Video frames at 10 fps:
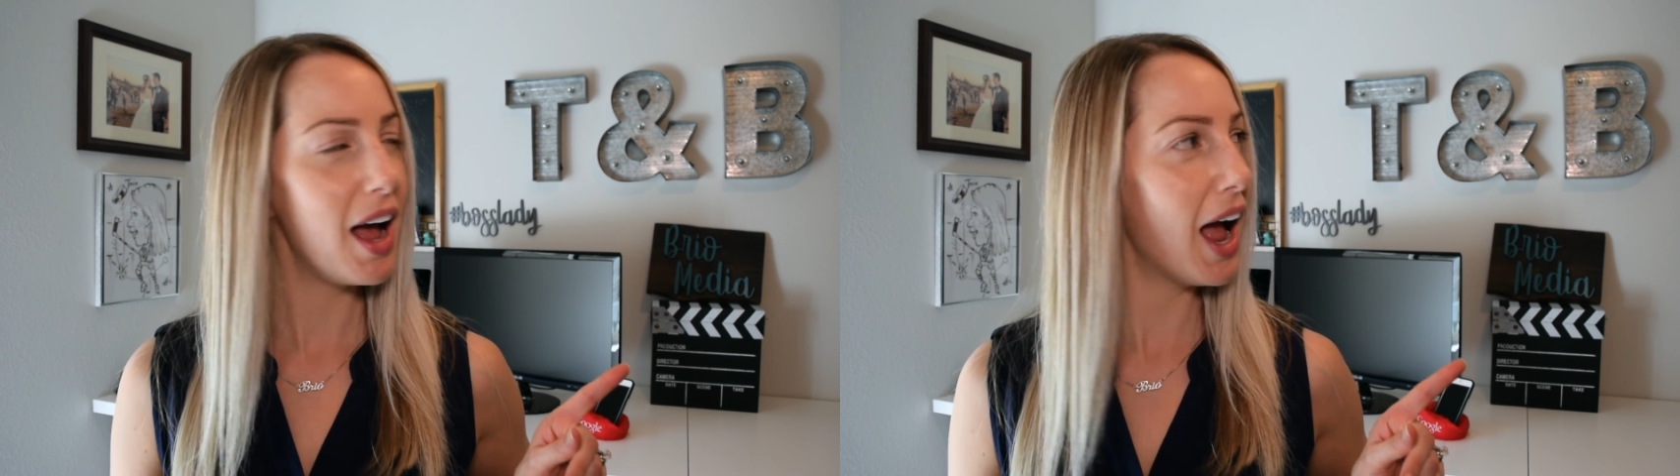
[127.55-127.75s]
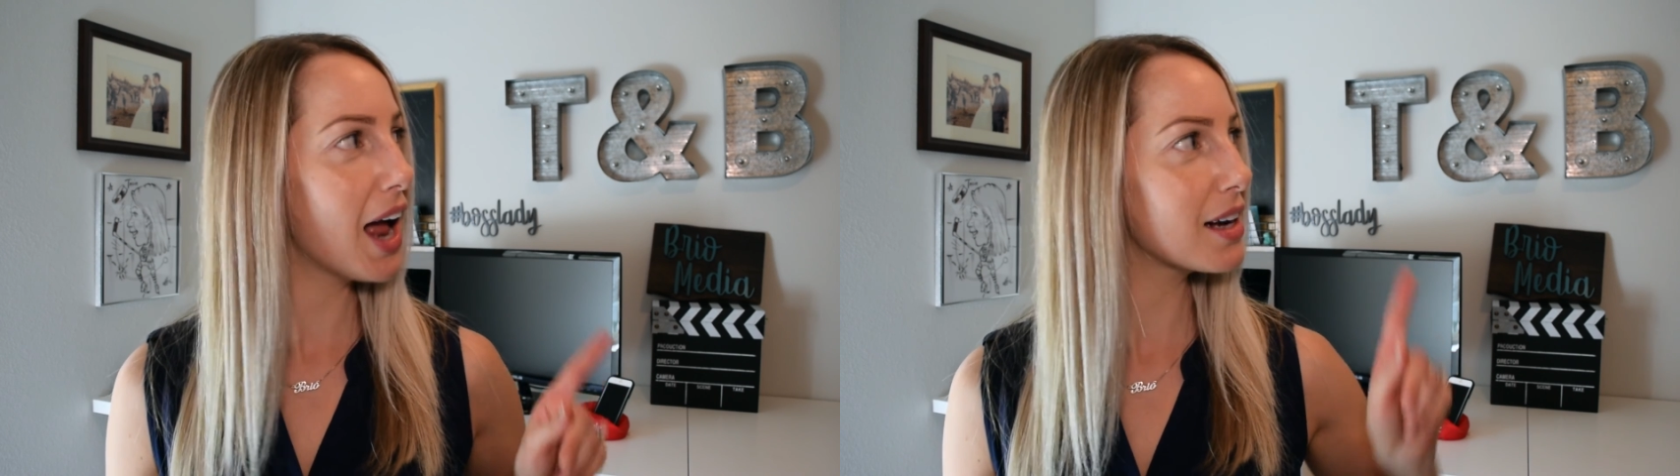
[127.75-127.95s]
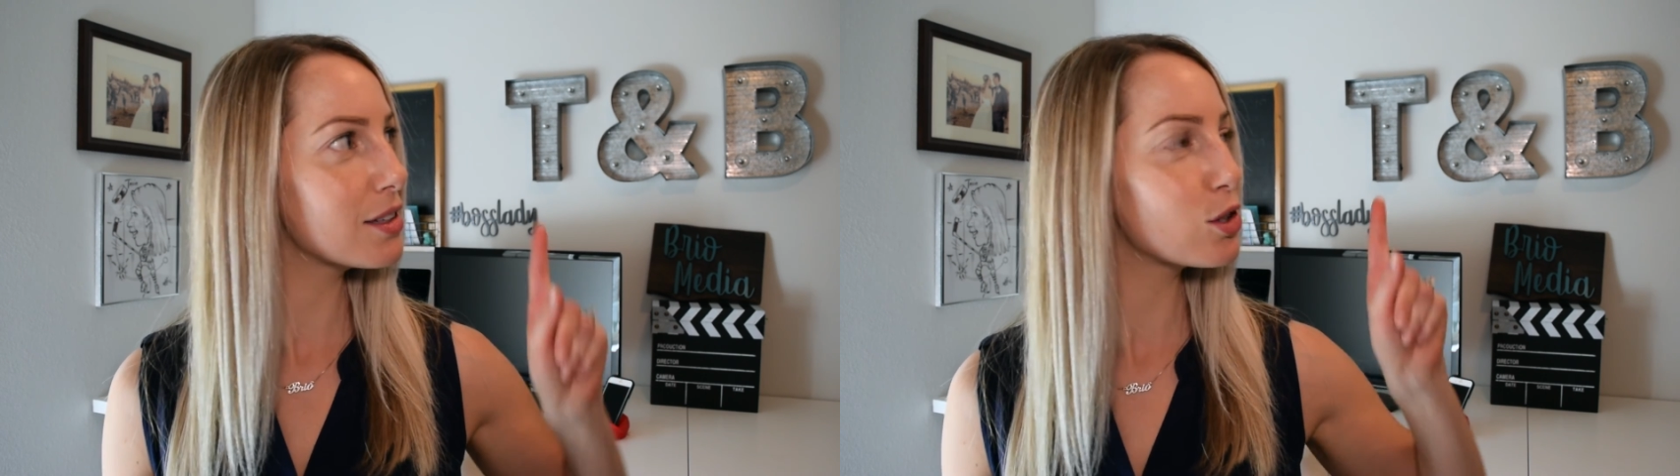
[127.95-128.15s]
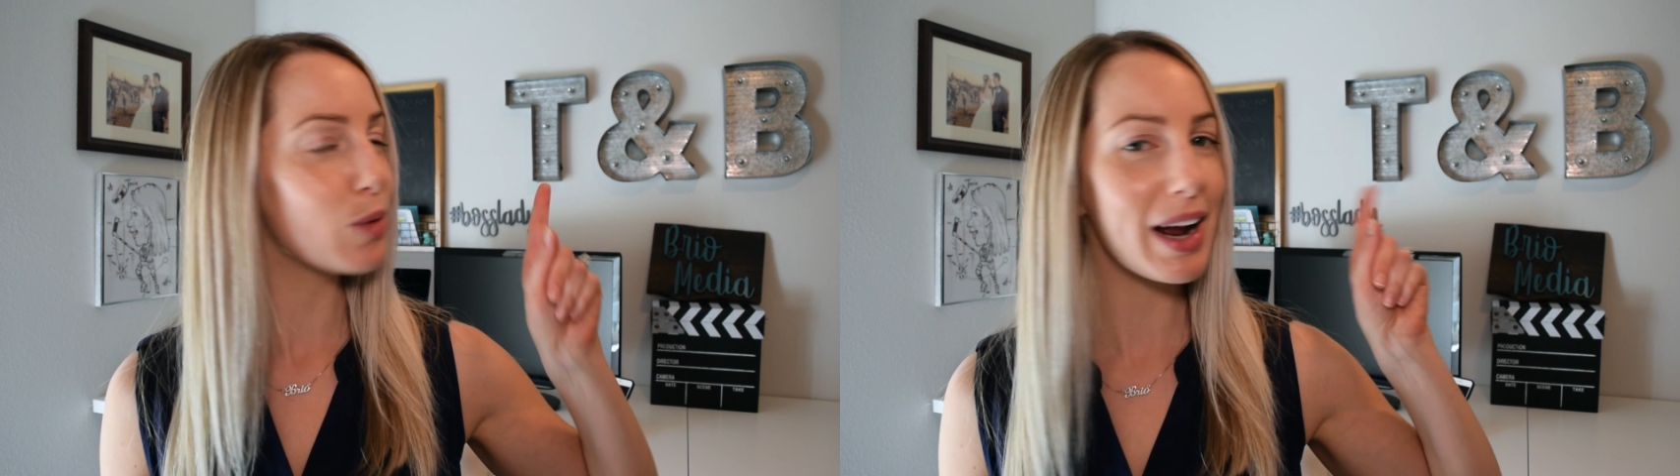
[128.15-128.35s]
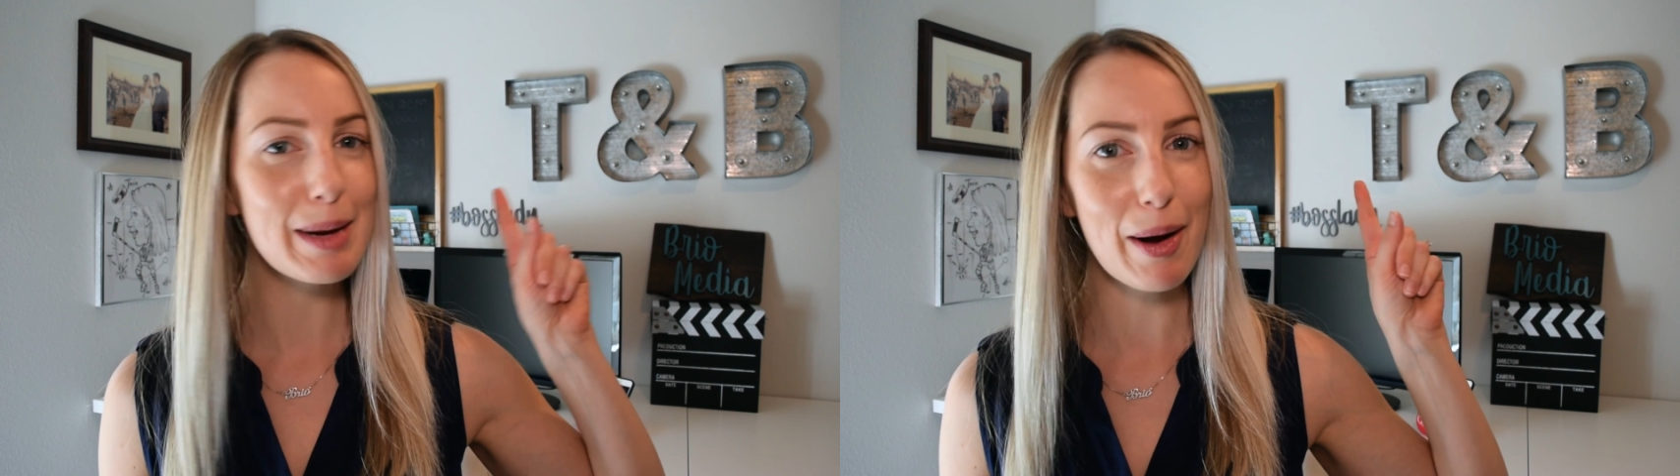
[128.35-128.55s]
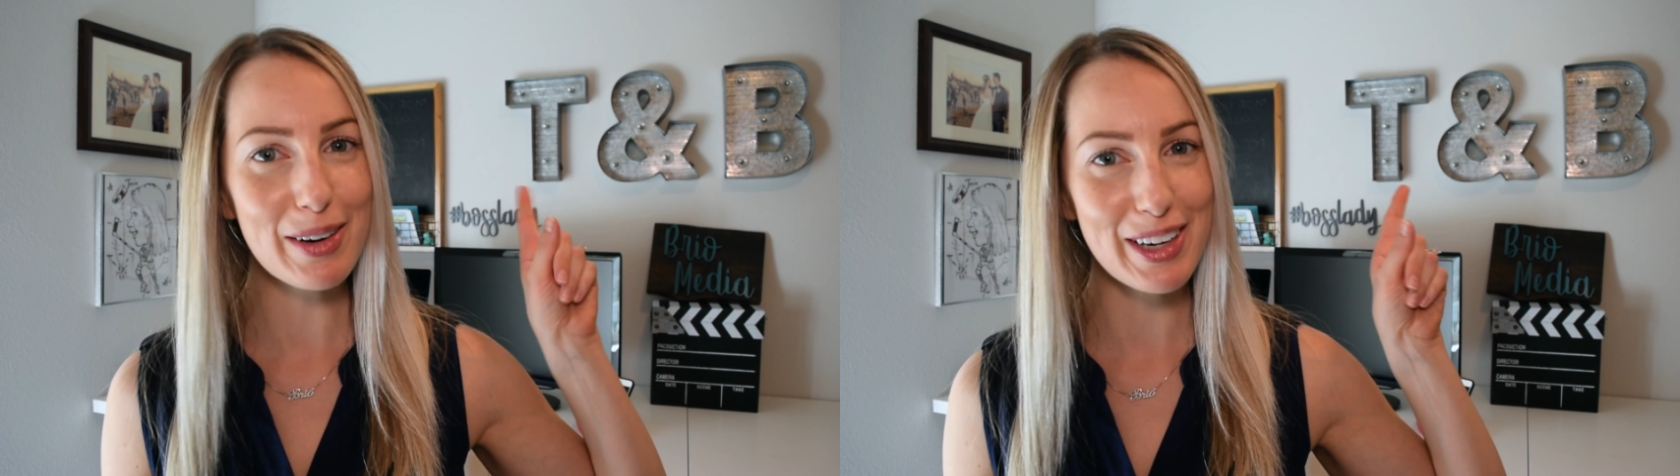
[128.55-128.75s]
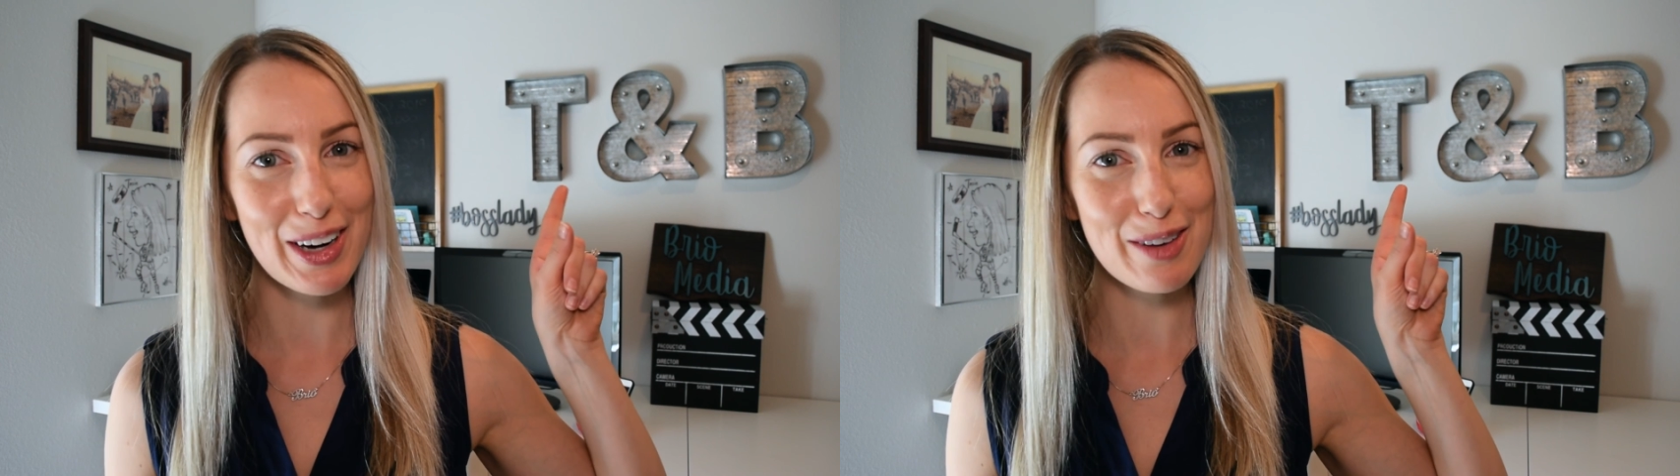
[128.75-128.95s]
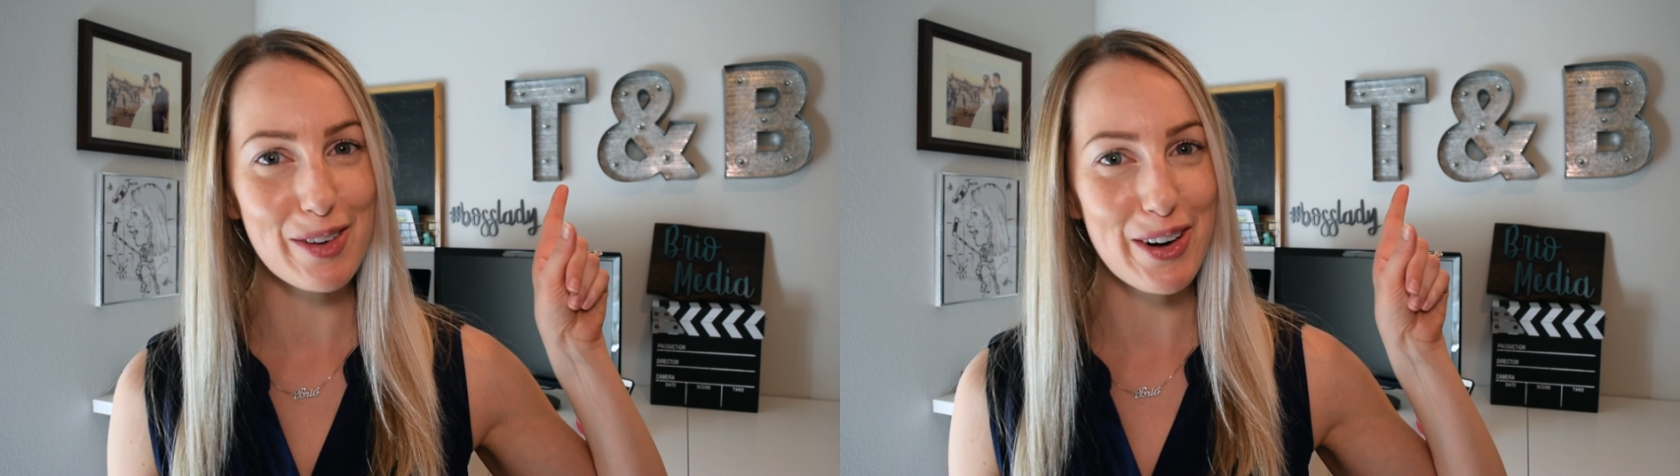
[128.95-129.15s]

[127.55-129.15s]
and right about here for